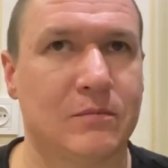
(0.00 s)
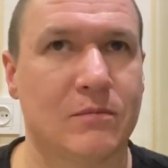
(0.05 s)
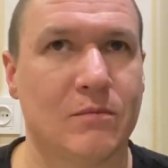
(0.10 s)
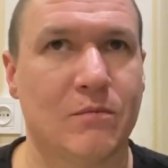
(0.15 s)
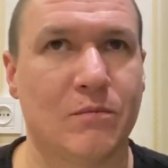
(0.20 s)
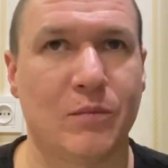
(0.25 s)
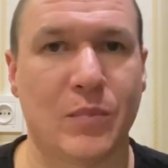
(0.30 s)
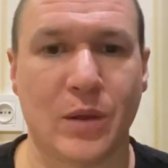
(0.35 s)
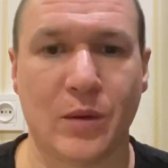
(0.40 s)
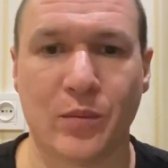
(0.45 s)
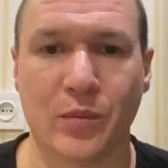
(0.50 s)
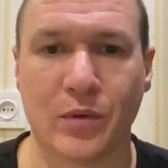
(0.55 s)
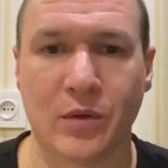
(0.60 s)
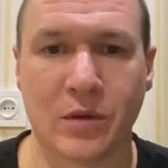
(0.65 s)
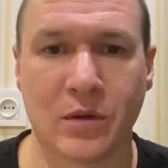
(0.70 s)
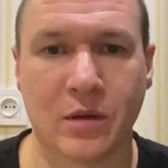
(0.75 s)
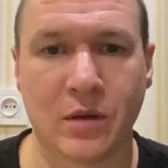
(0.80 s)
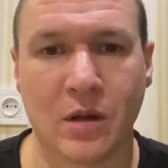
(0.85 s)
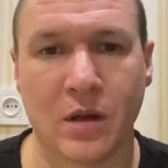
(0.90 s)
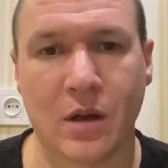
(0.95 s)

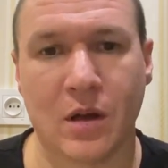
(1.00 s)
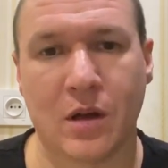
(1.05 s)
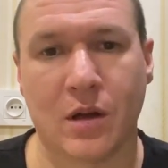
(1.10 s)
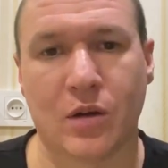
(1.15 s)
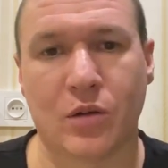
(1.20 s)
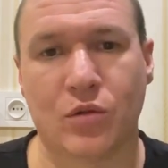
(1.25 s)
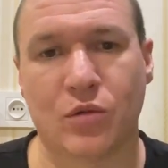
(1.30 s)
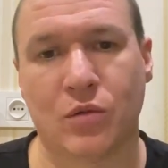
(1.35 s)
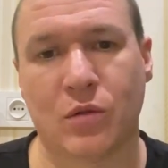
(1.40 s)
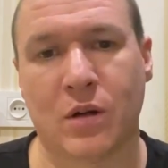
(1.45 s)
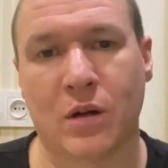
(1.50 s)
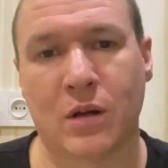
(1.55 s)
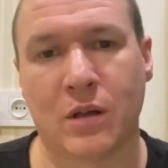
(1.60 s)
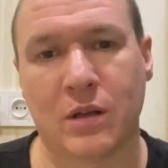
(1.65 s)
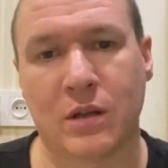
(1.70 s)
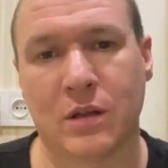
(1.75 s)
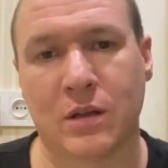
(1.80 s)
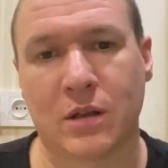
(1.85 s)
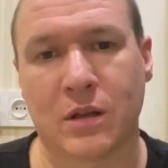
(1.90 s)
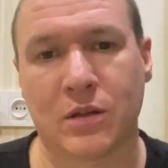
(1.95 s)
people who are
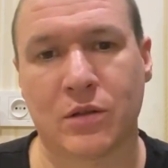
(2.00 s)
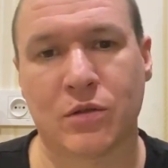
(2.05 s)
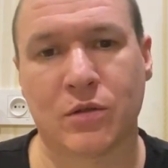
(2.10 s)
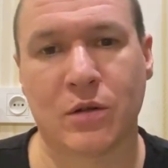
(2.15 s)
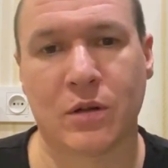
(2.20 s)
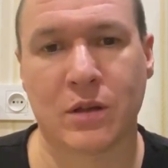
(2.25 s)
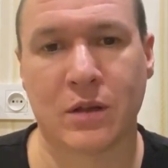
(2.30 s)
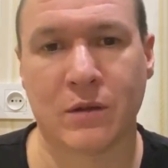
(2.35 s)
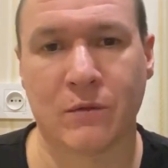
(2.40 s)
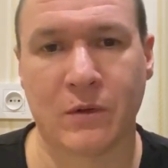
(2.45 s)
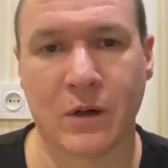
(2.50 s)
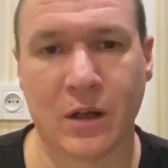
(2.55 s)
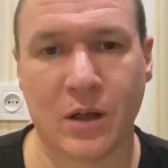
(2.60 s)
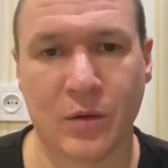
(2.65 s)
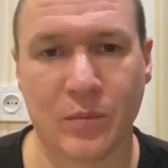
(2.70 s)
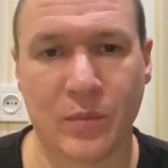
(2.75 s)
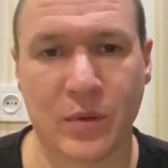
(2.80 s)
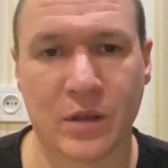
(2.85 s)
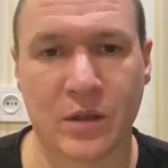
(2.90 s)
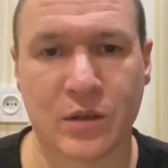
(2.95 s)
in Android
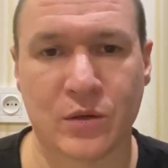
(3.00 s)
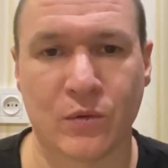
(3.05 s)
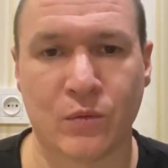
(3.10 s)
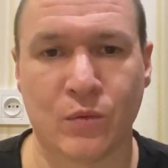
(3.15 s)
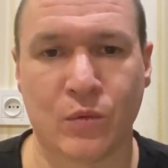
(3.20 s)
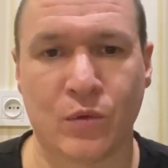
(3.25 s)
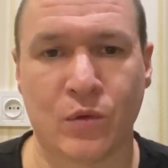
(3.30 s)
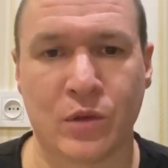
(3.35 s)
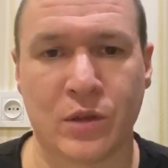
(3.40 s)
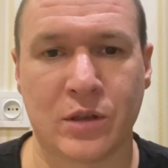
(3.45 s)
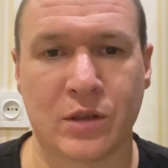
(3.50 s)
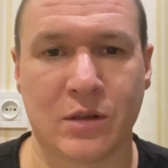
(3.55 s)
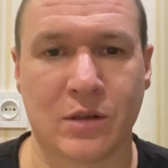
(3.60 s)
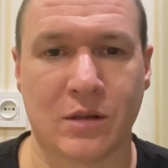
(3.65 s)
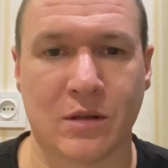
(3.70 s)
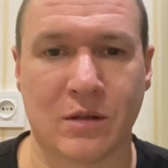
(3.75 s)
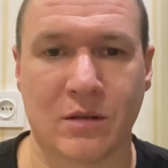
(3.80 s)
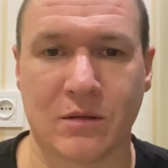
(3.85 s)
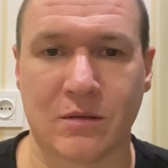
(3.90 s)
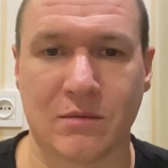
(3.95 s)
development would
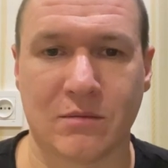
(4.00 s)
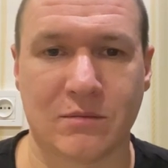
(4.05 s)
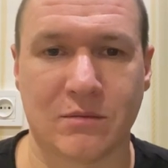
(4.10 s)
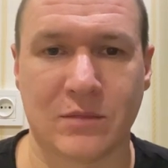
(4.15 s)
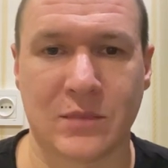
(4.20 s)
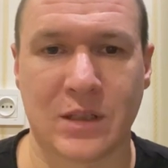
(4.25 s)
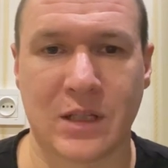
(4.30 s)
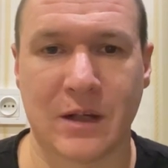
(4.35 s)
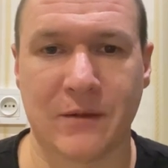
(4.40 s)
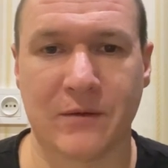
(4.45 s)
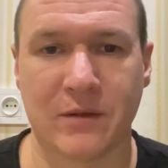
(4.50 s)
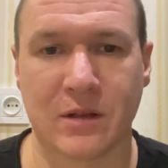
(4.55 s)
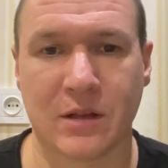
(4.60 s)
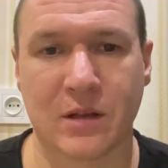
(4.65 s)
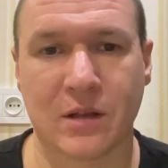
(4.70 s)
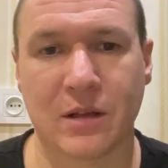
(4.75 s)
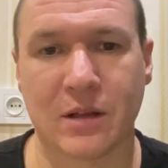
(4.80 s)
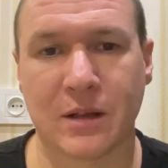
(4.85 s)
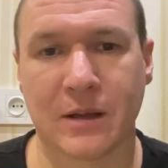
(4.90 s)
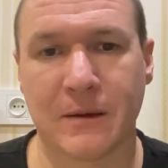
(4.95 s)

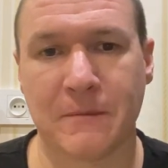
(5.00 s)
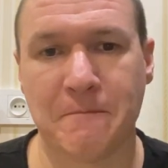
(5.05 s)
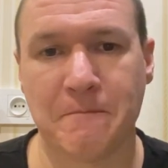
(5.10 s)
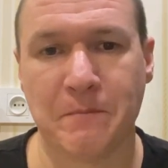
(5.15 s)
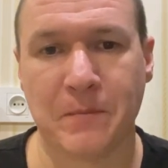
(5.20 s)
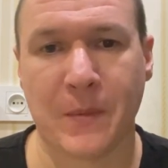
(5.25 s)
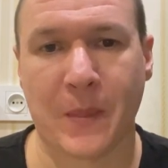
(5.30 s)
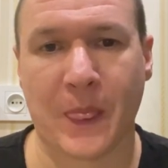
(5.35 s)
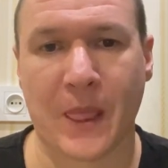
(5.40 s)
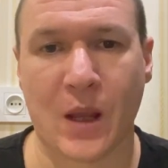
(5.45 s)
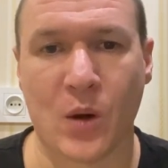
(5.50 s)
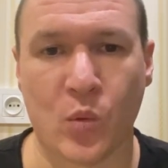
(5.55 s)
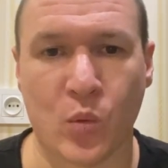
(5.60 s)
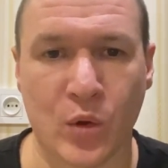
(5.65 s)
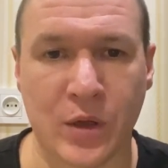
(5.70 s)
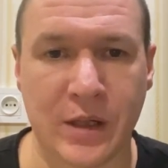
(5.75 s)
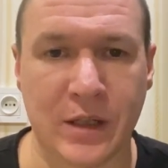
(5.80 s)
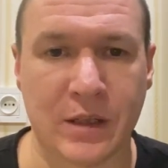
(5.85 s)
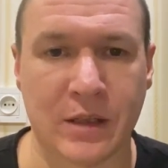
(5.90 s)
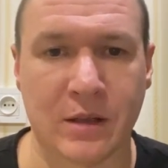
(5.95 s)
definitely
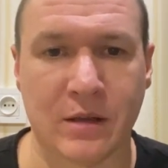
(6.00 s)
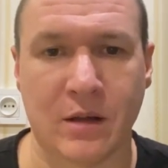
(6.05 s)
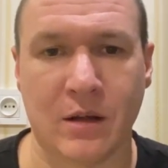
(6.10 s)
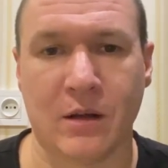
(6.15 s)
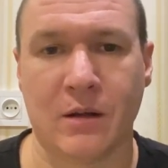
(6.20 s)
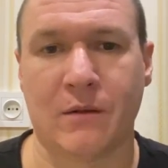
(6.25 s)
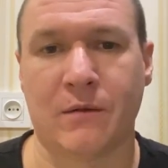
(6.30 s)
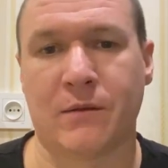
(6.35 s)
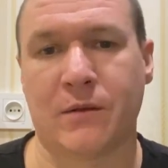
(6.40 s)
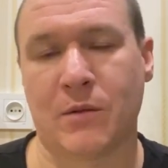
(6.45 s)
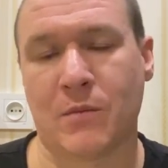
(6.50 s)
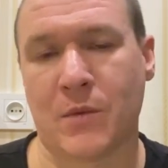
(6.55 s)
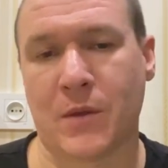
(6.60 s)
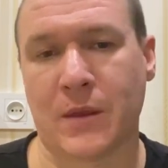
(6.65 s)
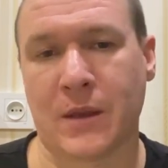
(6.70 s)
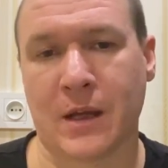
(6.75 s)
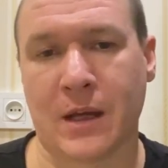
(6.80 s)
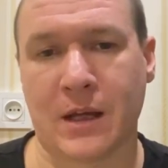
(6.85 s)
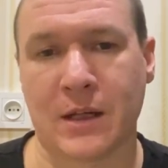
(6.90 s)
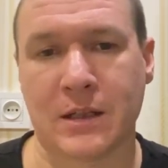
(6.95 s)
win from
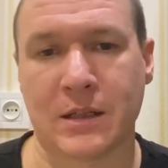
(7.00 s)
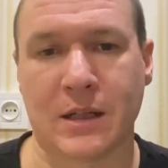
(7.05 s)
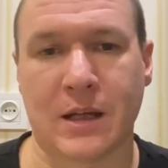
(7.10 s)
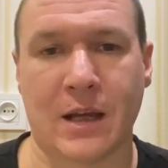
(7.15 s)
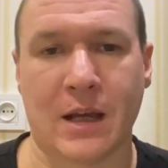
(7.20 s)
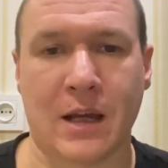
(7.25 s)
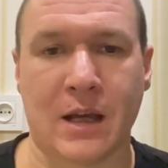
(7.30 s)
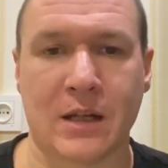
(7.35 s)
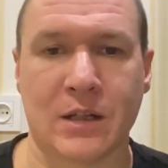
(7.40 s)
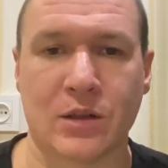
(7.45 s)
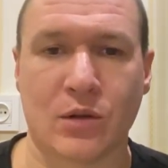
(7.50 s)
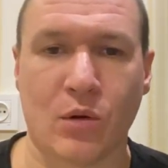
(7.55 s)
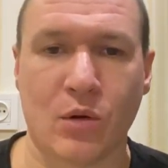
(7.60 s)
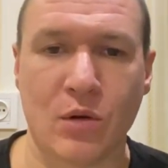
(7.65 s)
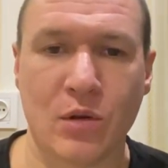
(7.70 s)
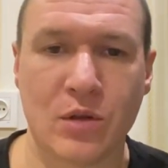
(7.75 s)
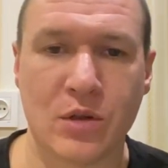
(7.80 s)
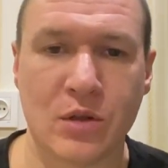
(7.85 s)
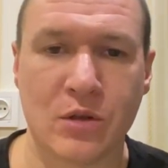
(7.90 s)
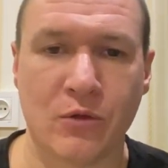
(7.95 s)
that, and
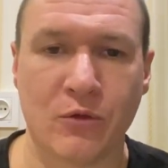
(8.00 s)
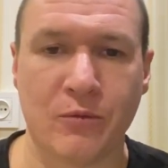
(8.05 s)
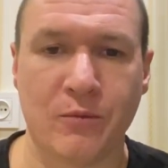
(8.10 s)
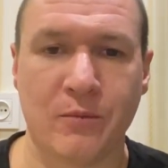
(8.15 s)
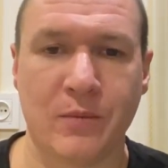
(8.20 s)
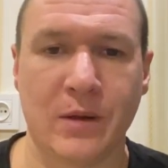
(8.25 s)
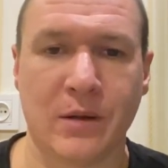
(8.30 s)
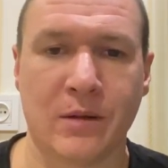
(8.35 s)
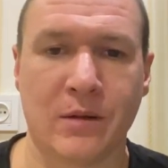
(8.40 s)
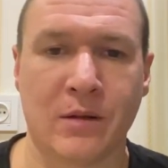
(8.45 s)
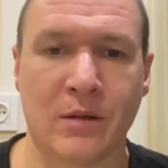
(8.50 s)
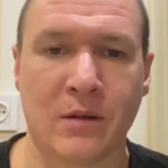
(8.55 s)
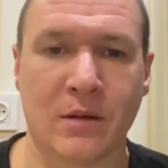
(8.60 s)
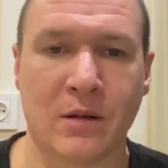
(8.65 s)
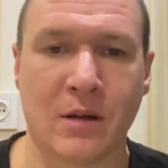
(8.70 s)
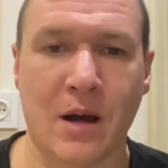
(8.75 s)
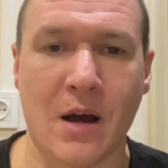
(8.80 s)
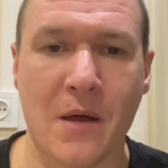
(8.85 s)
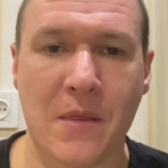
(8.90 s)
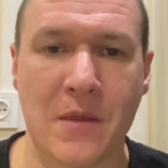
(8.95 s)
also
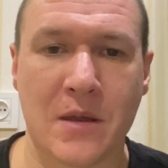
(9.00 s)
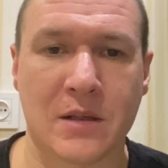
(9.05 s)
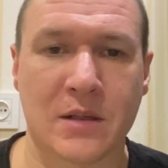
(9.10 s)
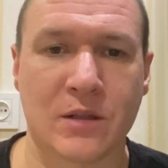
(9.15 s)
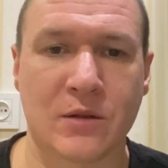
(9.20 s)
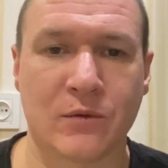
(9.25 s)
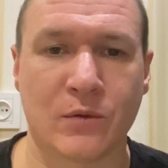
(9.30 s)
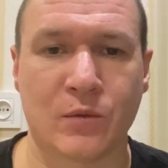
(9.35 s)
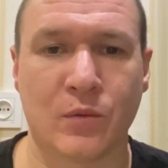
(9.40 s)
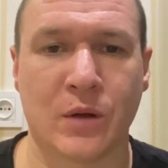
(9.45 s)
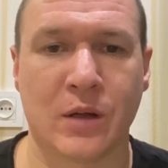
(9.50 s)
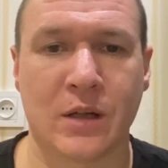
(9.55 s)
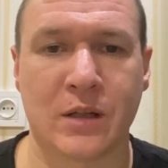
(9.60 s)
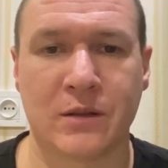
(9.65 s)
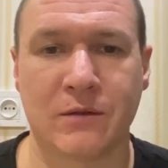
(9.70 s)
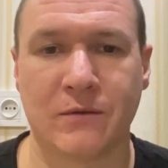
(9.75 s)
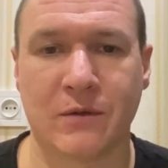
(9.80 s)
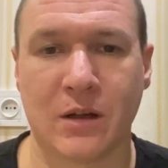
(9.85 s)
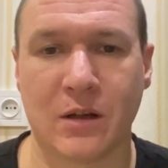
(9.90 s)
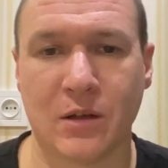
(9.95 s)
other software
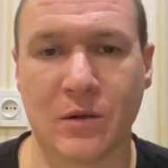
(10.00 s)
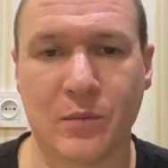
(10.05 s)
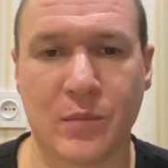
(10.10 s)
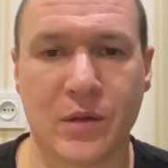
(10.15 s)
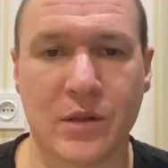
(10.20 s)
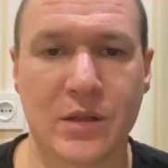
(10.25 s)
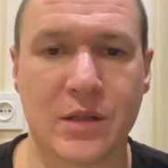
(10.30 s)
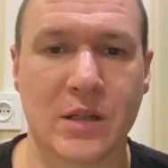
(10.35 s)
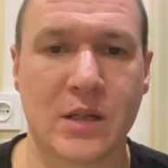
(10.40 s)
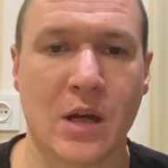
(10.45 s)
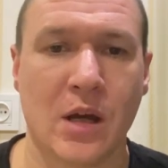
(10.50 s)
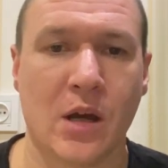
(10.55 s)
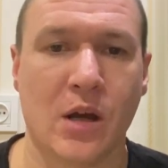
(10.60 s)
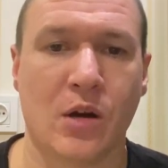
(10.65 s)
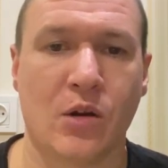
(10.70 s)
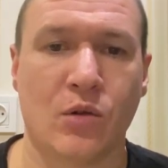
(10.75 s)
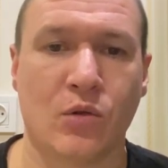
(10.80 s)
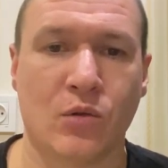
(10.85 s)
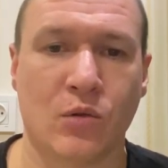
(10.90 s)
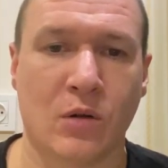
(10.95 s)
developers
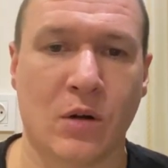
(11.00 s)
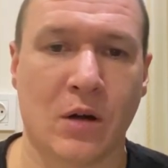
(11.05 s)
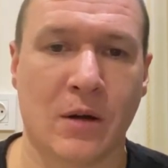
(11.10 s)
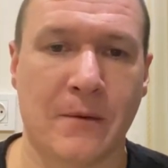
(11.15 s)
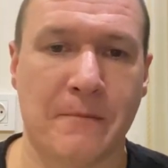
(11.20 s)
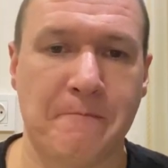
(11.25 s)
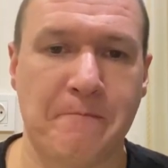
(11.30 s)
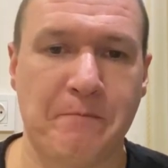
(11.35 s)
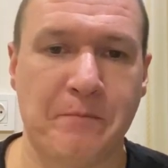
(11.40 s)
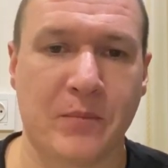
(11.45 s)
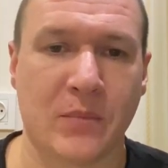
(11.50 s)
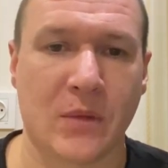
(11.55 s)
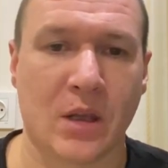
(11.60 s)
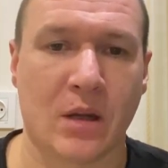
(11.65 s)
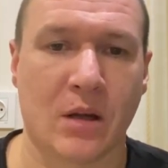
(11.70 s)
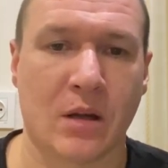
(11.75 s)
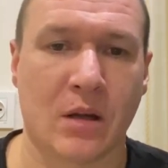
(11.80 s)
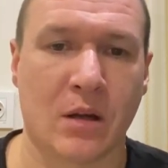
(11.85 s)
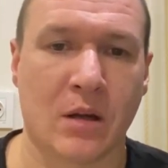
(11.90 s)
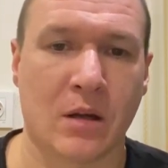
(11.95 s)
who are
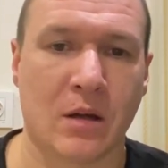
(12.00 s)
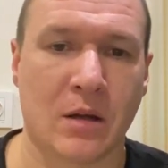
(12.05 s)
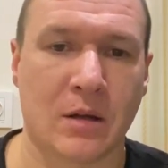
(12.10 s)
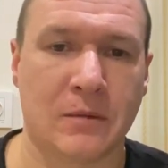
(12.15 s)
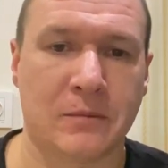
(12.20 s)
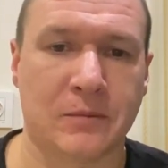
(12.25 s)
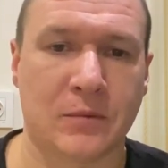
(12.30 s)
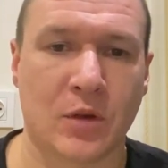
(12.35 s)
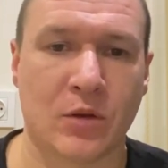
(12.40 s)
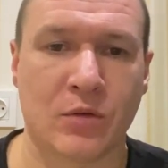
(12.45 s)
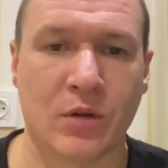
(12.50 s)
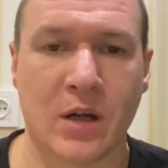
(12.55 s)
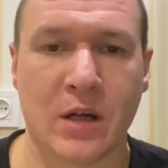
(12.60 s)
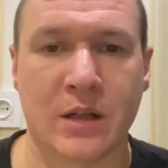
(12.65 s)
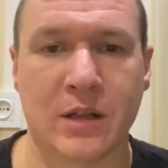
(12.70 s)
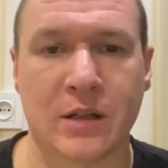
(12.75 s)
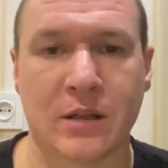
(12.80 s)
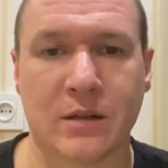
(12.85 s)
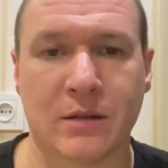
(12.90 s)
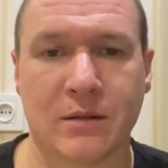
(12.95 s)

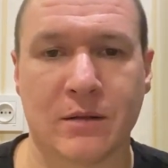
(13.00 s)
running